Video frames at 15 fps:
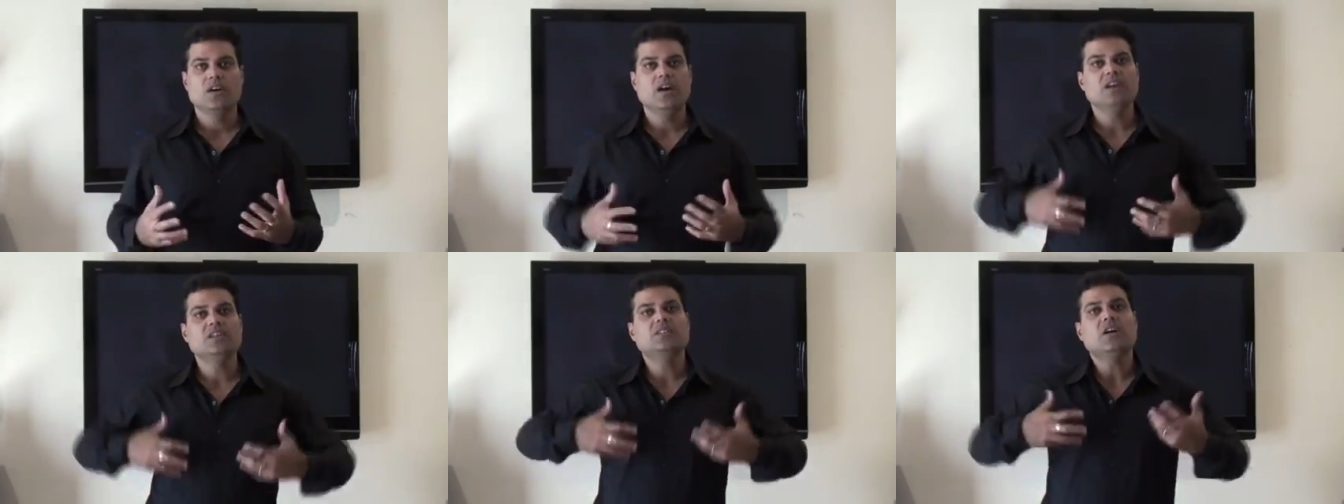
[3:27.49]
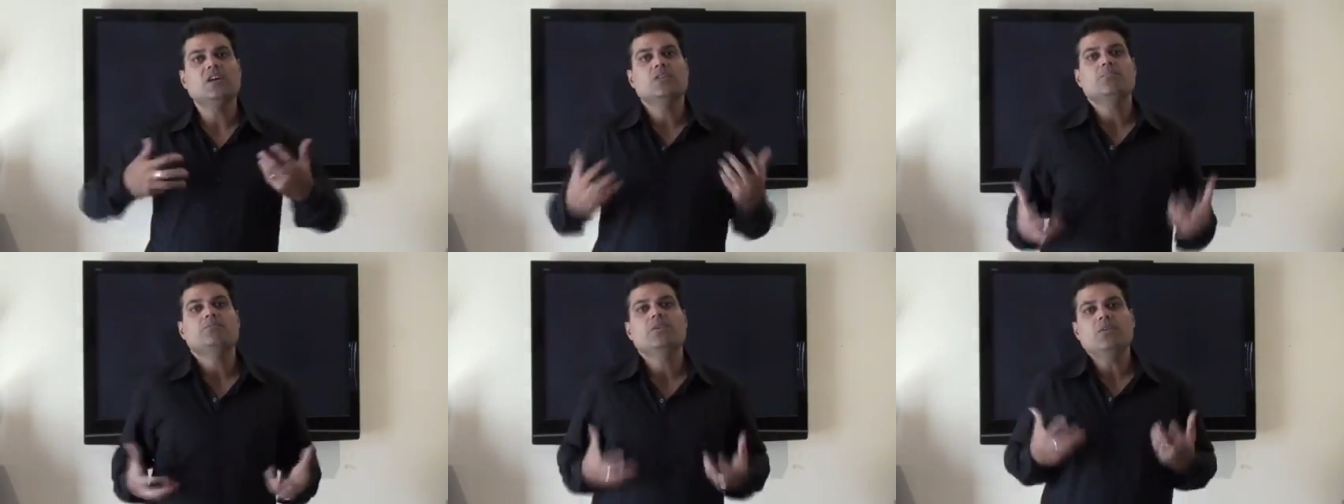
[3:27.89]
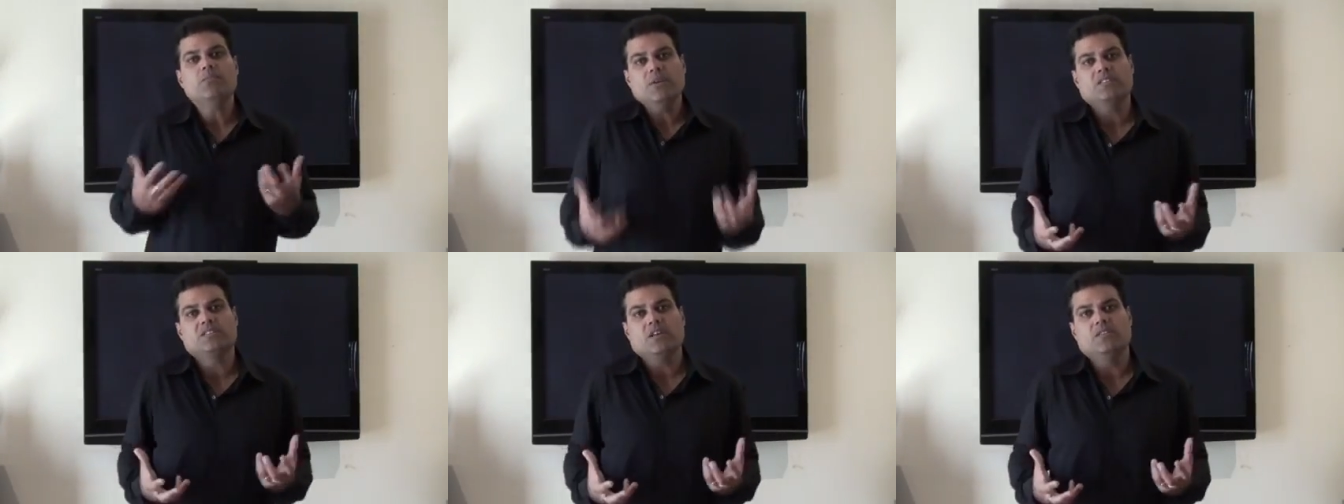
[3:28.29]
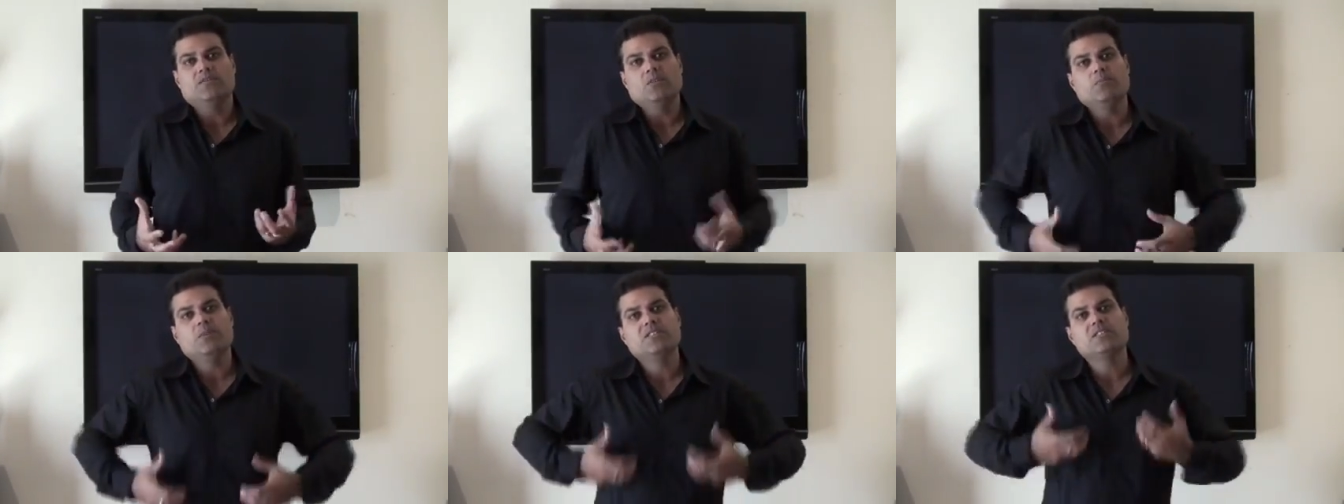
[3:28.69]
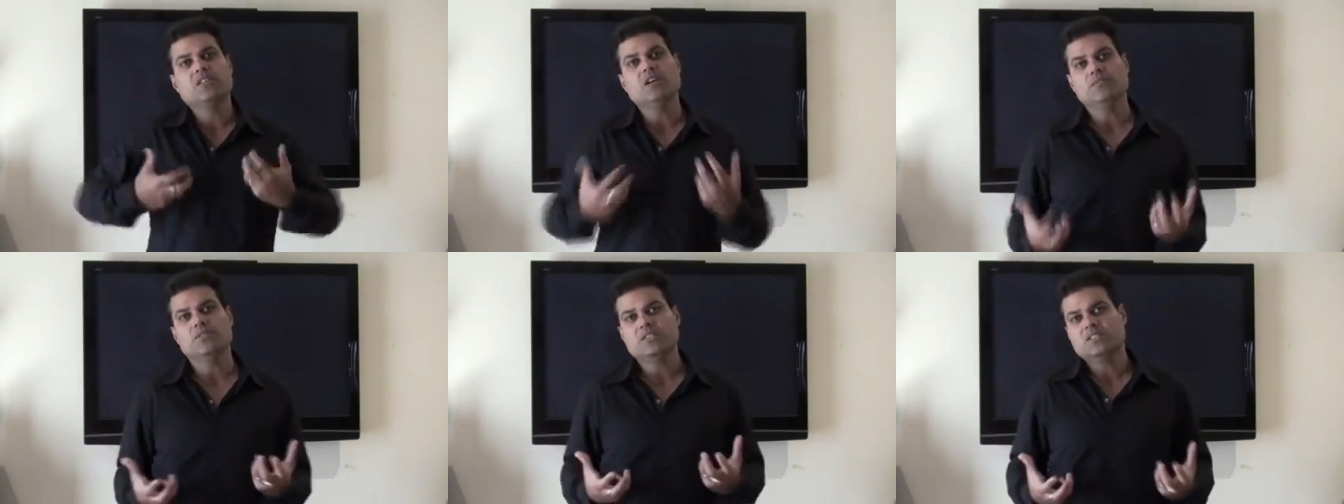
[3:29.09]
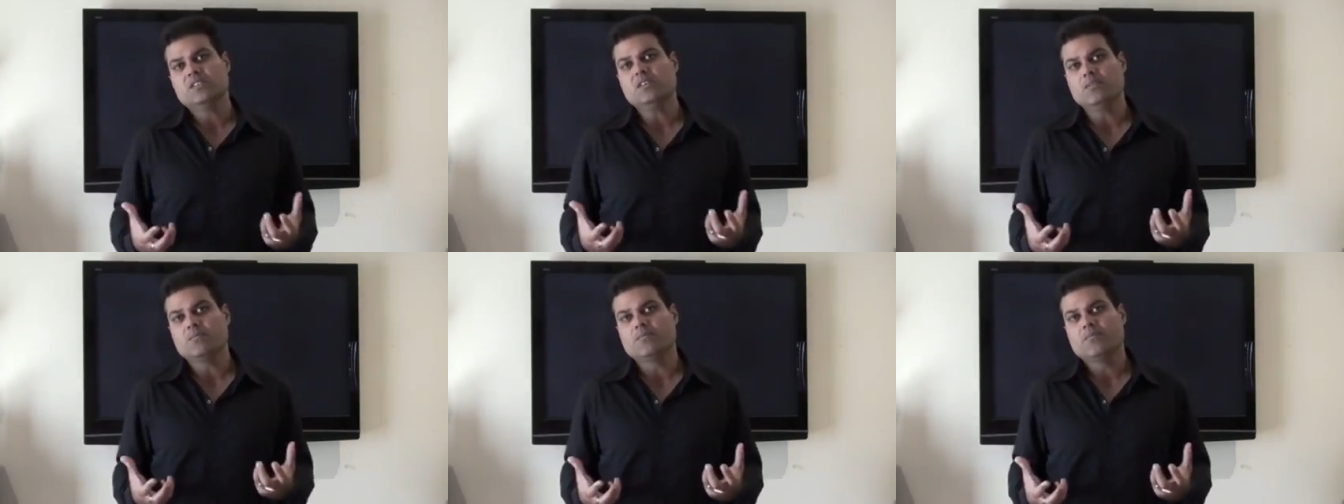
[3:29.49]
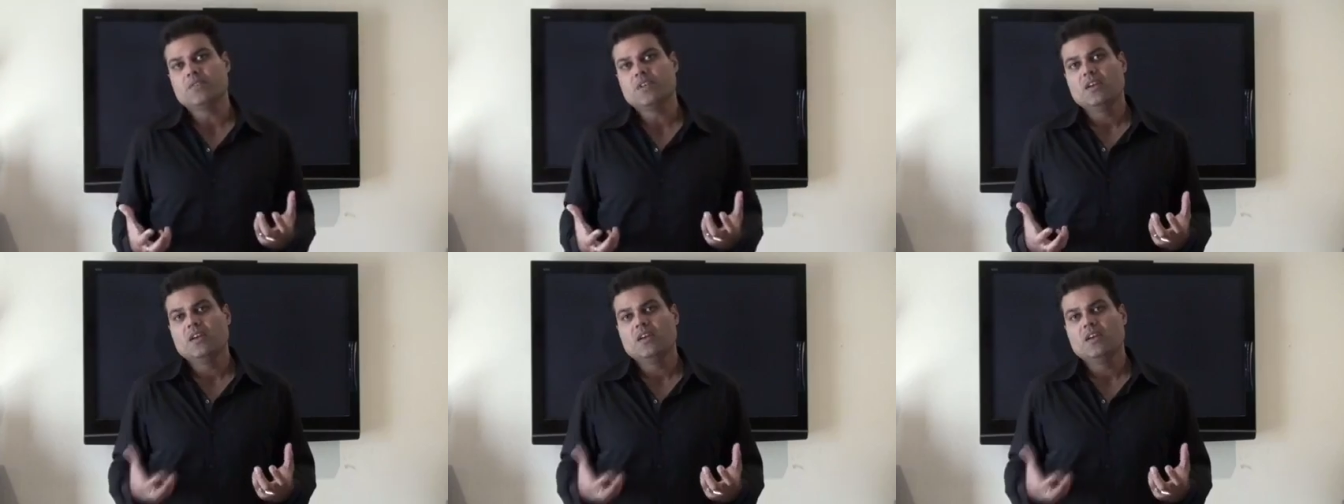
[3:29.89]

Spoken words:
And I started to build myself up, my self-esteem.